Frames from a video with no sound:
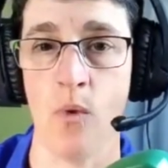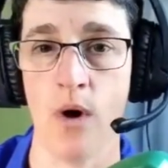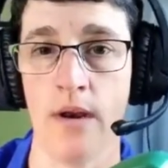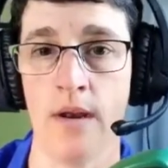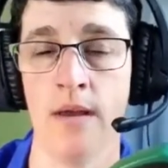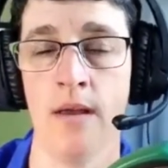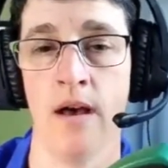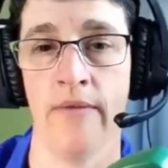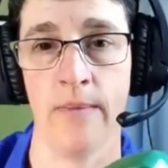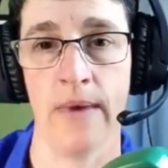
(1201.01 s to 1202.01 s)
one
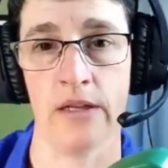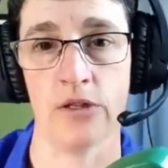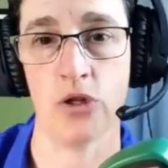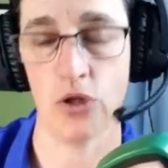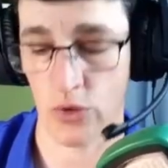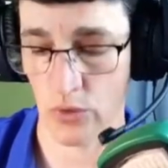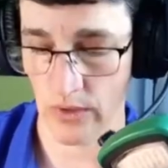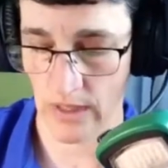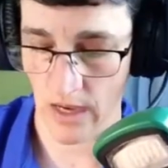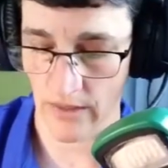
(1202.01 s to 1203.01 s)
of the metals to
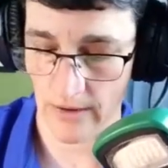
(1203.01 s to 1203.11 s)
the other.